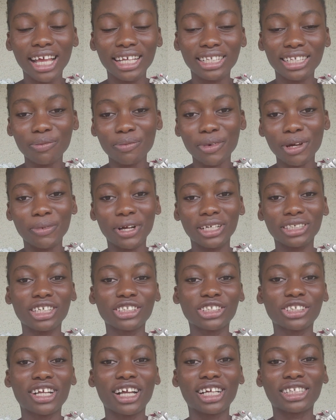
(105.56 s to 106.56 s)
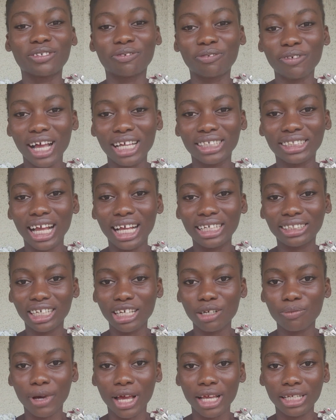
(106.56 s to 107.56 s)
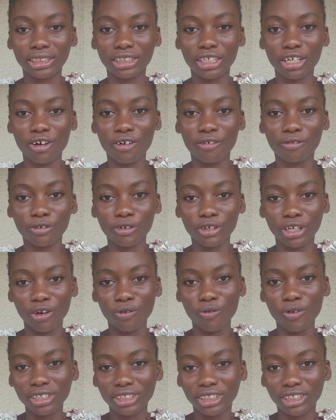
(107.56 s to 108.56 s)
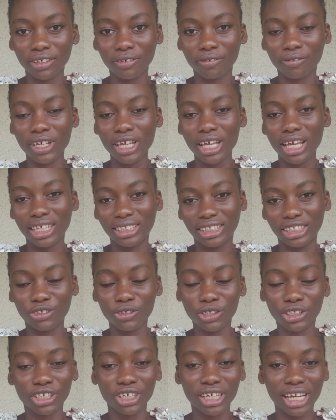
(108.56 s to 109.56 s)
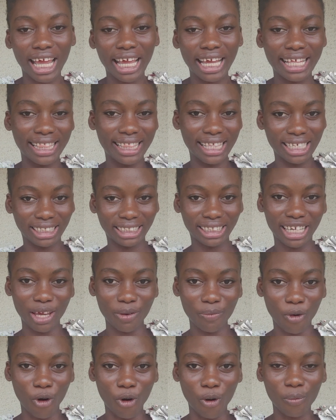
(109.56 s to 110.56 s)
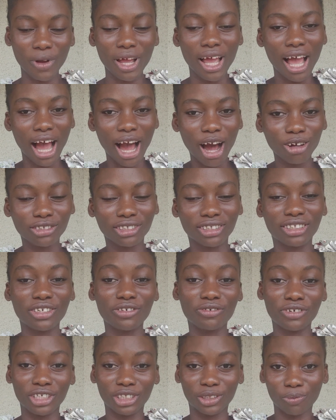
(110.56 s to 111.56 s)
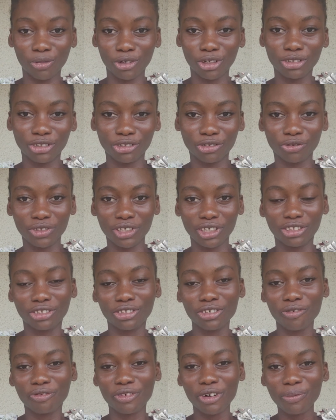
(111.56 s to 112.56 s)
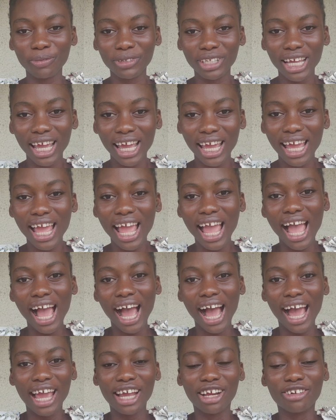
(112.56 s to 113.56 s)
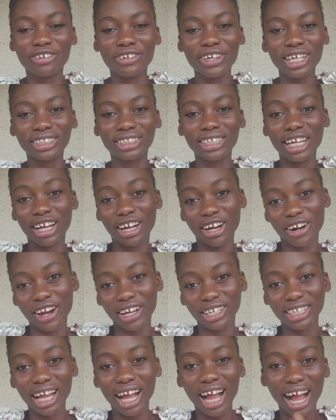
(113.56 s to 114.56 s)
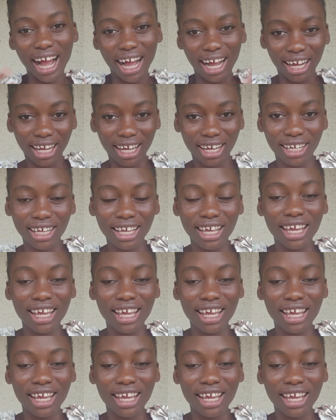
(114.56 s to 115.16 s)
take my imagination as far as asking myself, okay, what if a situation like this came up? How did they respond? So from there, I create a character arc.